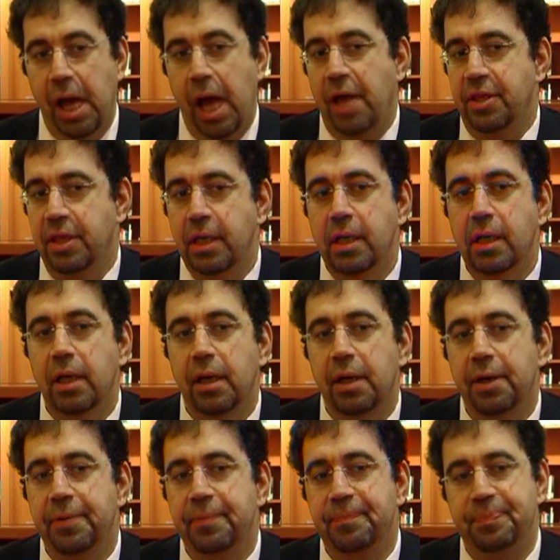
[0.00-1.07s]
I think
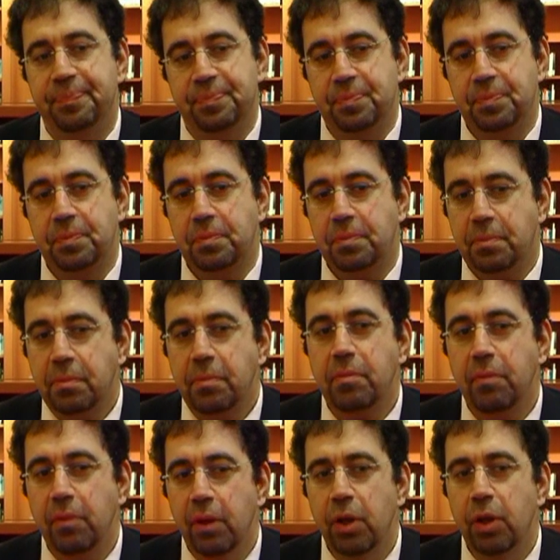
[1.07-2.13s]
the
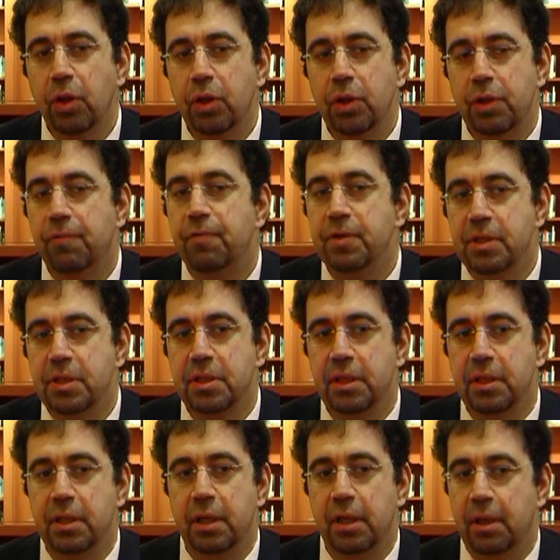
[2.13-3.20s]
differences
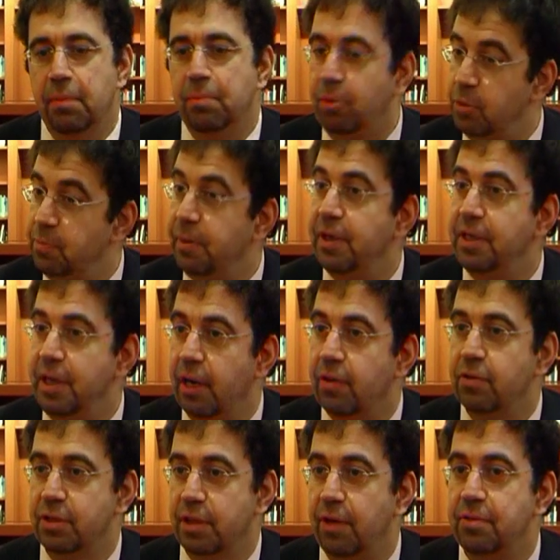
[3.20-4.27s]
in prosperity
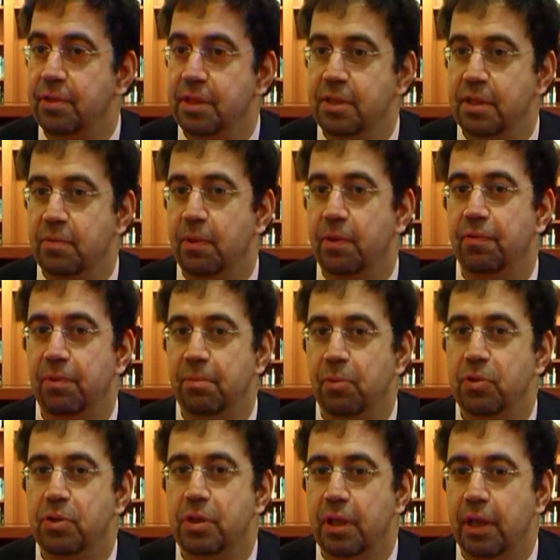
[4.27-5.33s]
across countries is one of the
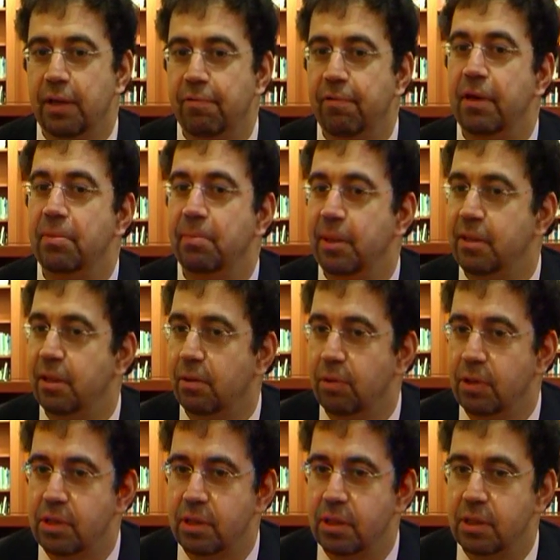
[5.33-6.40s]
most fundamental
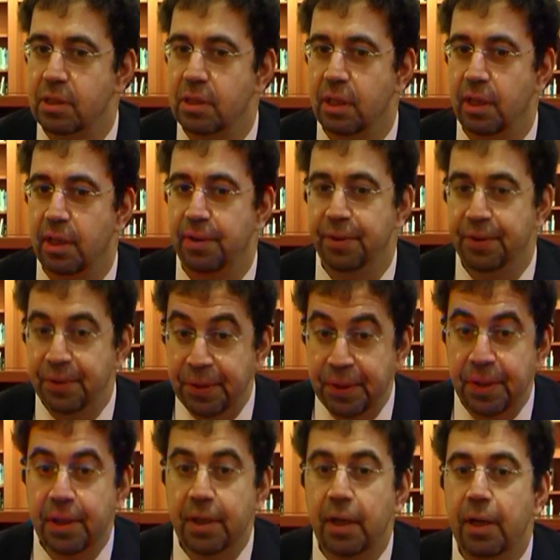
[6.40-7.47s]
questions
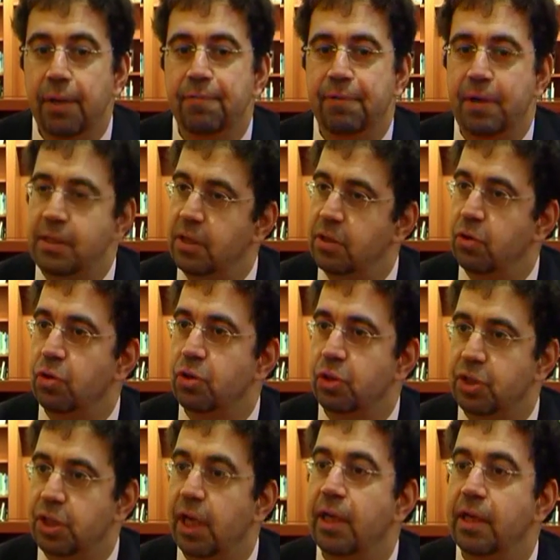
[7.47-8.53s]
facing social
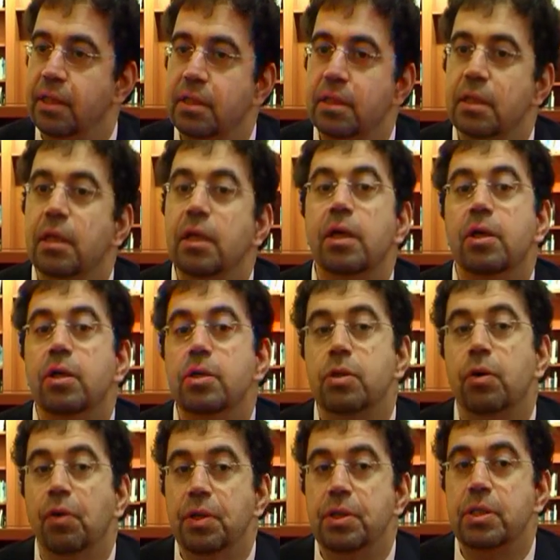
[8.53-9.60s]
science.
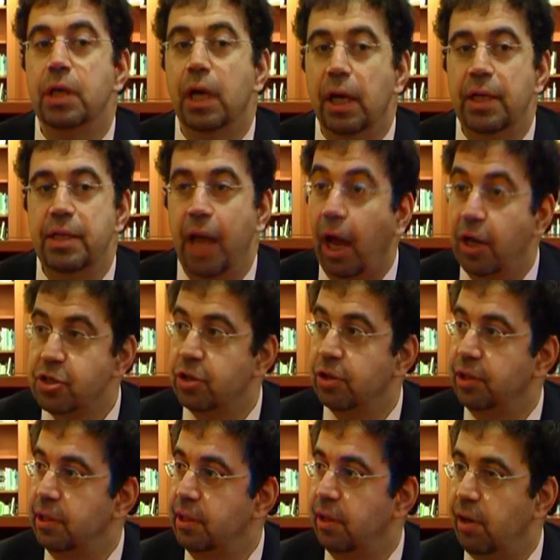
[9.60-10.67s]
So it's natural
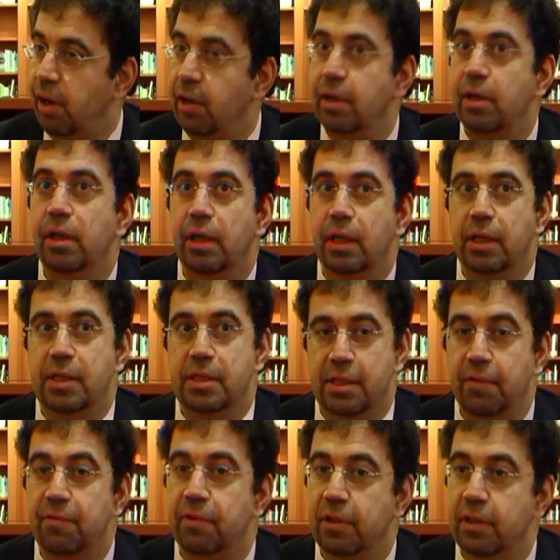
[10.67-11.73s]
that there are
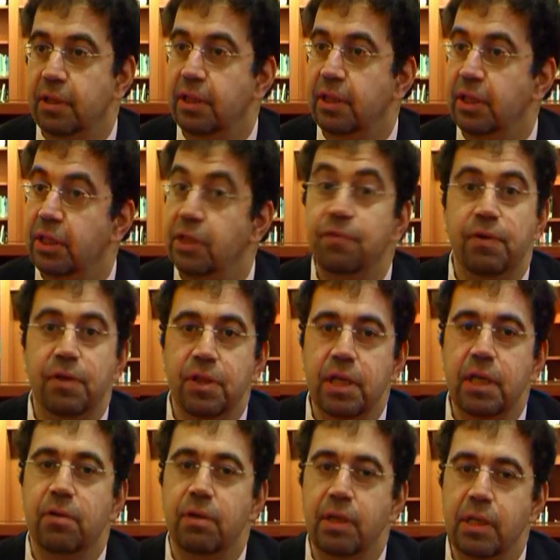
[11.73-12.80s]
several different
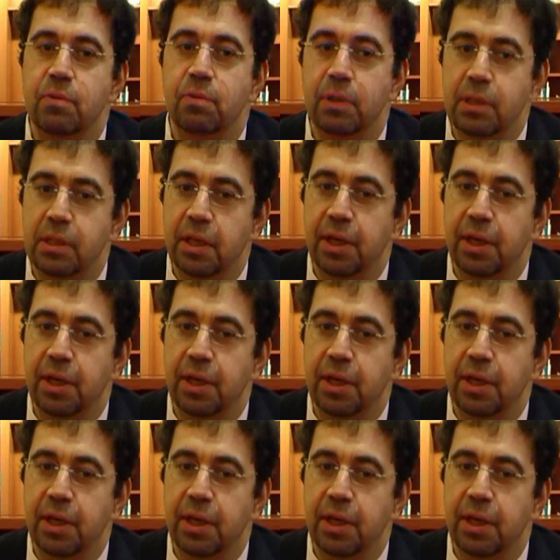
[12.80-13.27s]
theories with